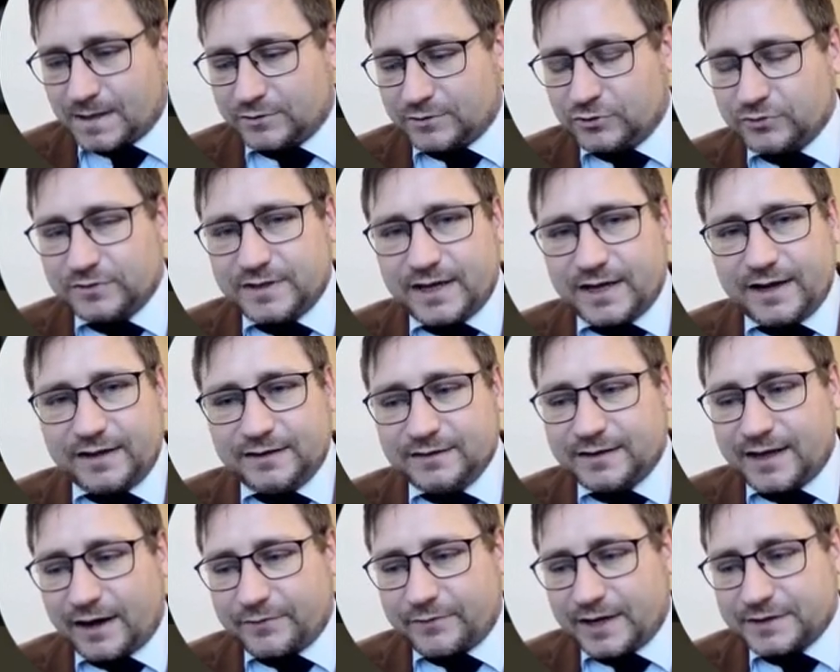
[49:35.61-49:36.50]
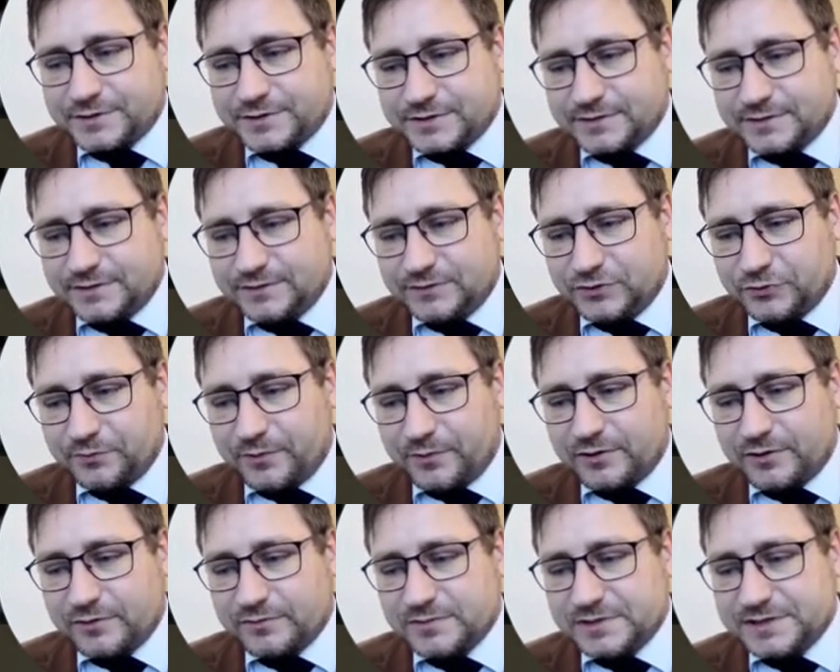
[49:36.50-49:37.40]
today in Karachi,
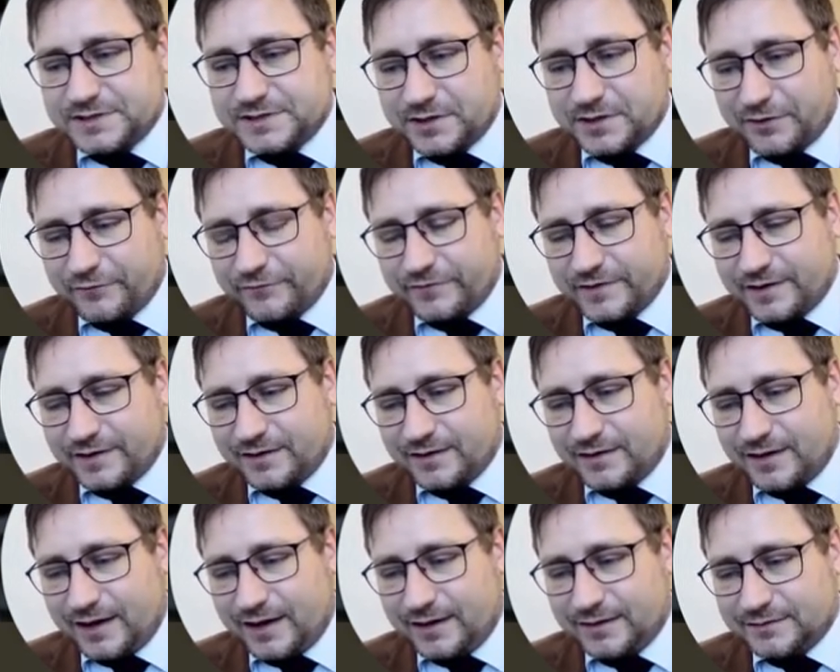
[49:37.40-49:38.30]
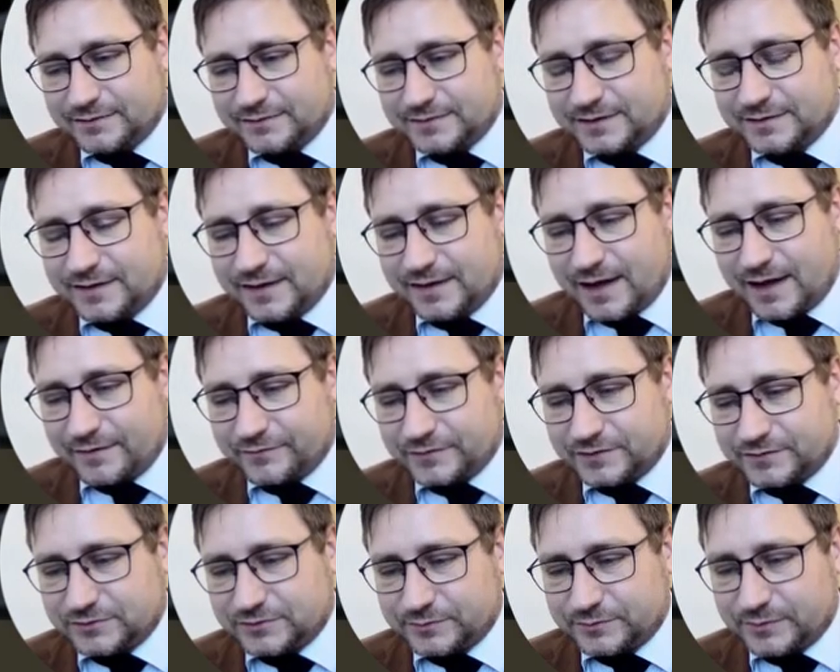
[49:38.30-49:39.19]
tomorrow in Sofia, and the day
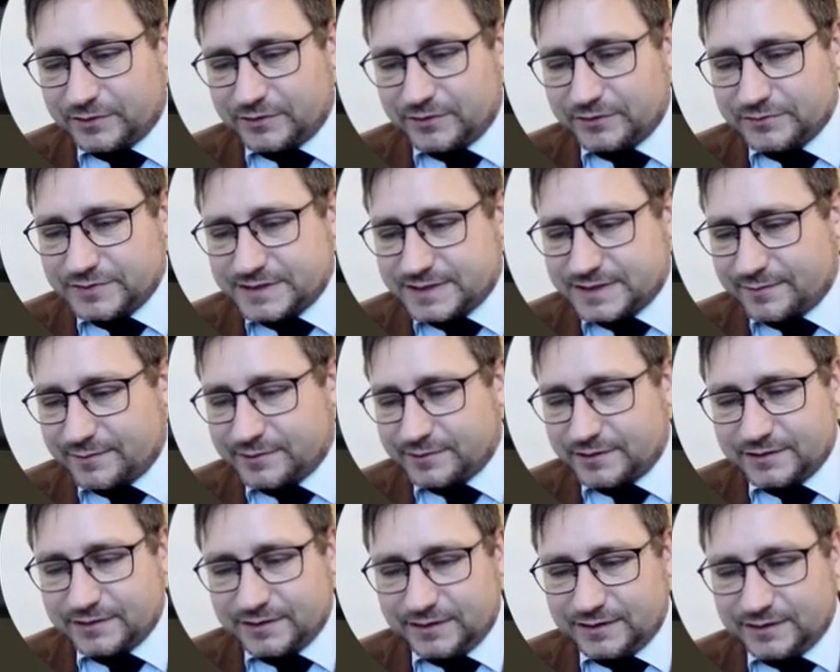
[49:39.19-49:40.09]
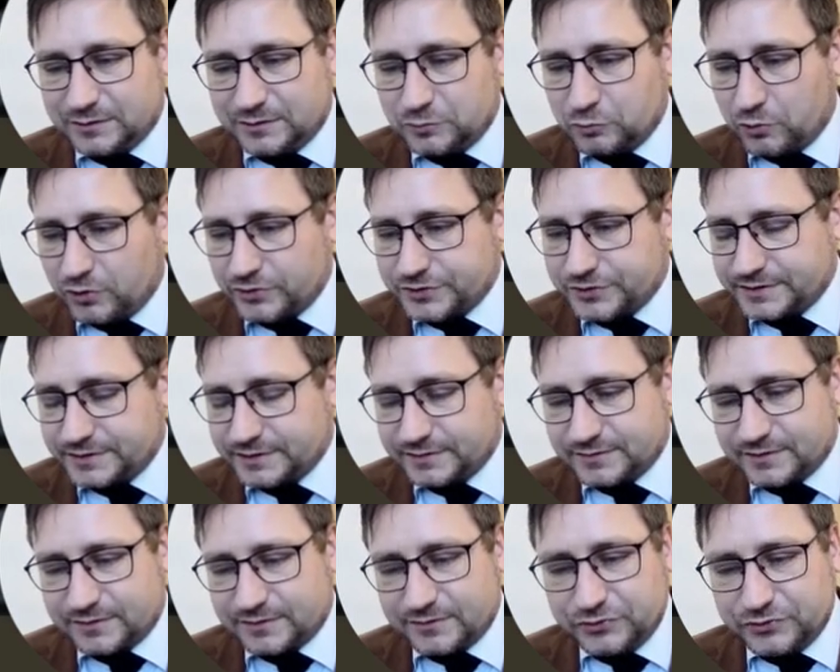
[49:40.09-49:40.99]
after tomorrow somewhere in
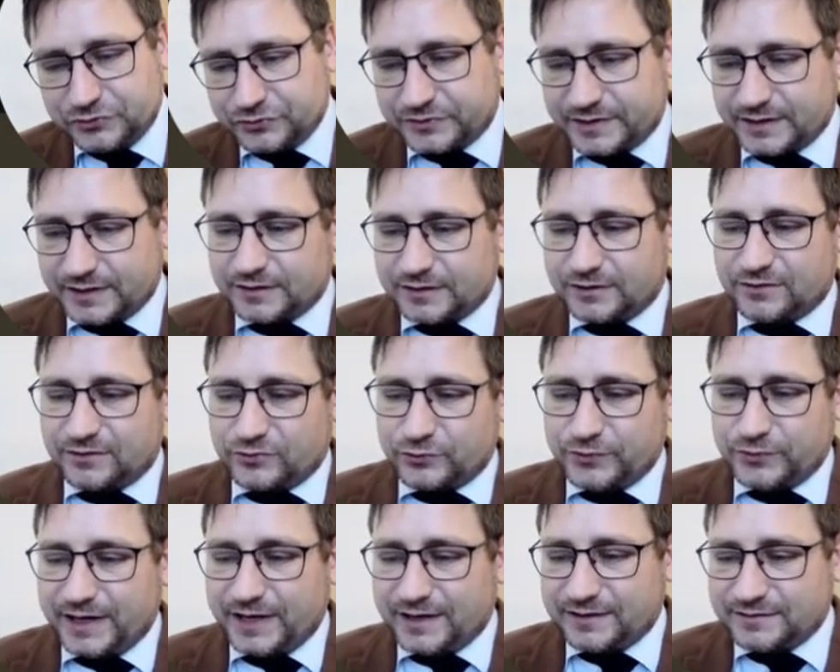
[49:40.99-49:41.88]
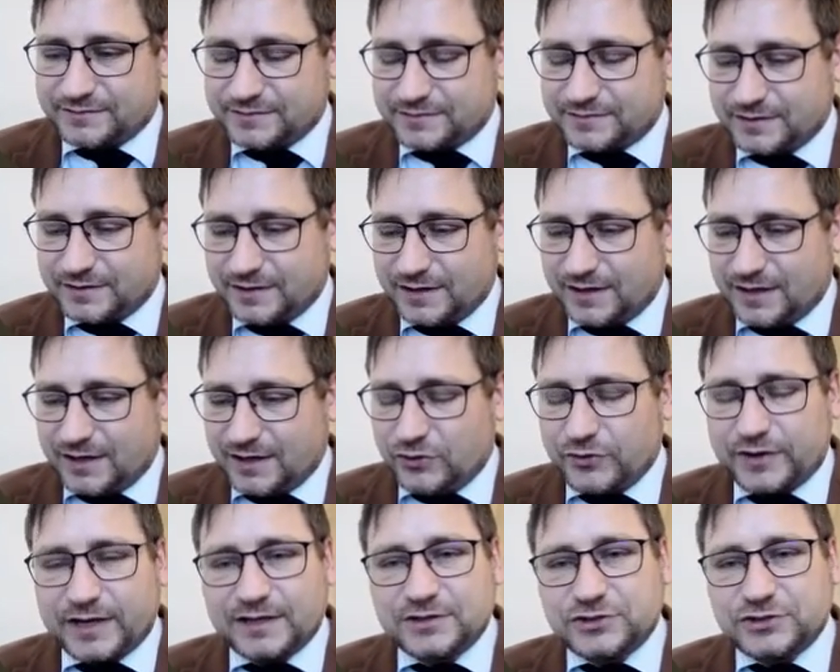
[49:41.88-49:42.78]
Washington, you can create, you
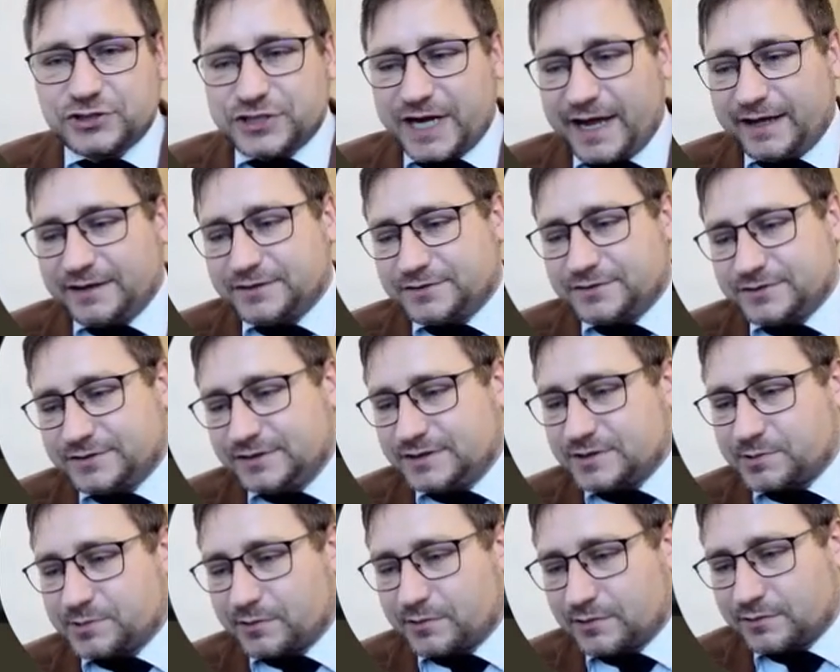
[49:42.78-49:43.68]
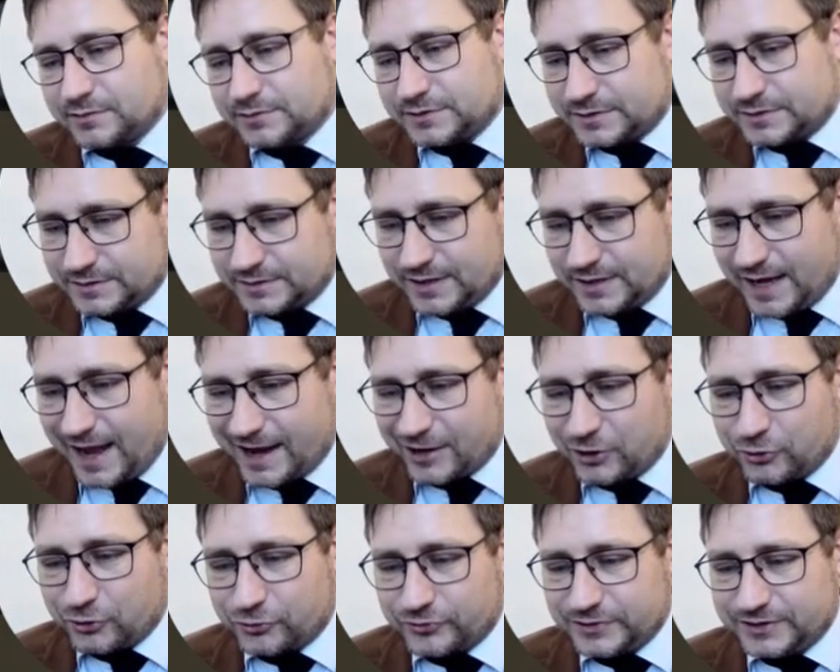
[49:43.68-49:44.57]
can change this world
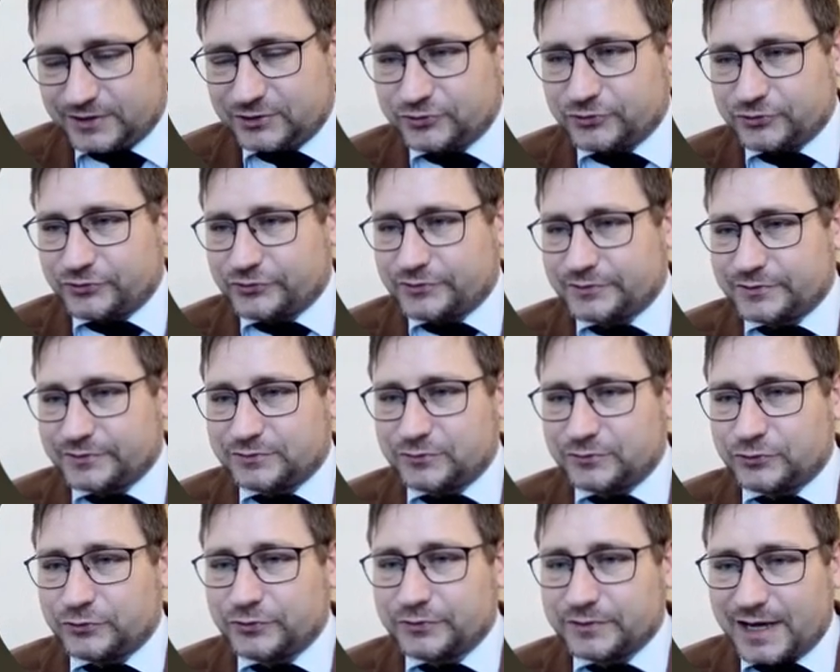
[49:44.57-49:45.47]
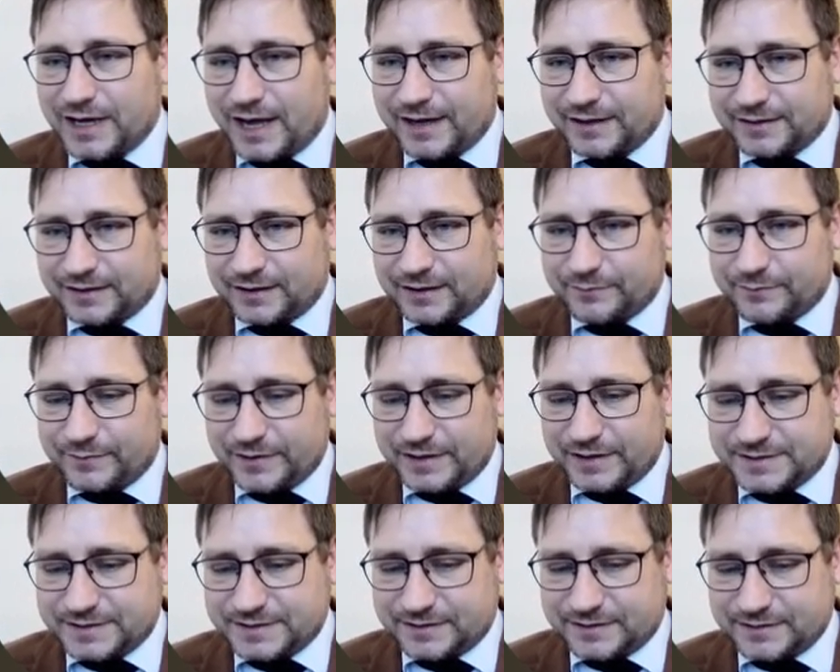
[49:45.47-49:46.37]
according to your liking,
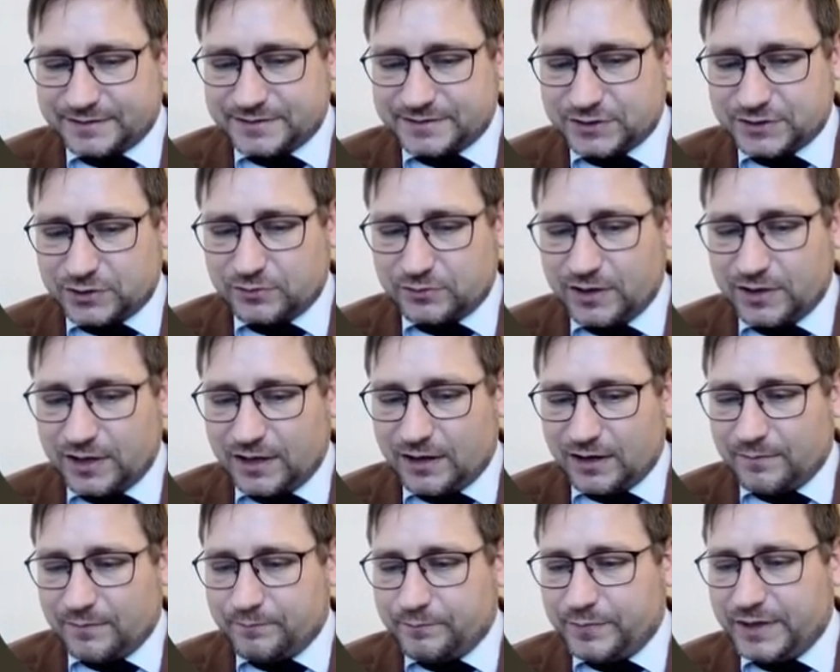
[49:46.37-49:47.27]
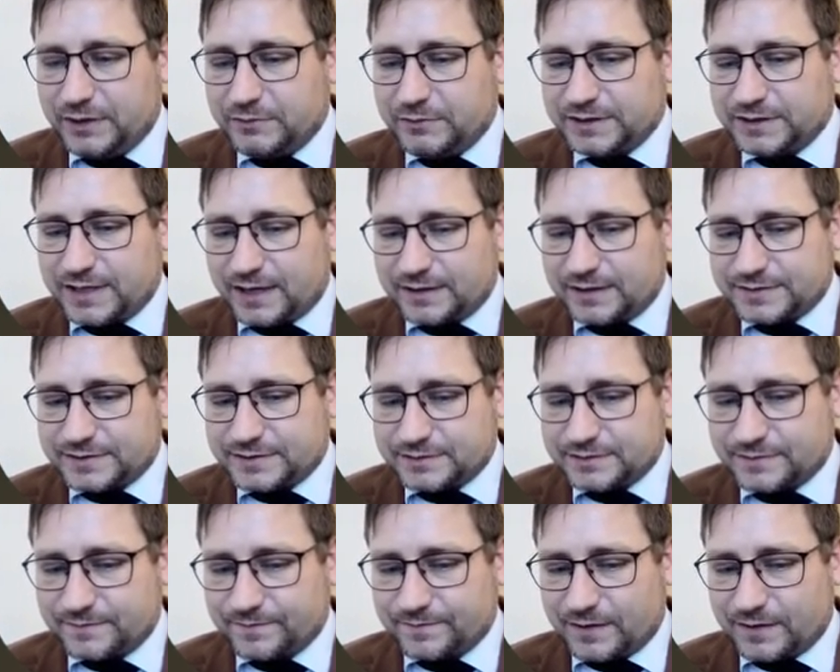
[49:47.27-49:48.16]
basically. So be with us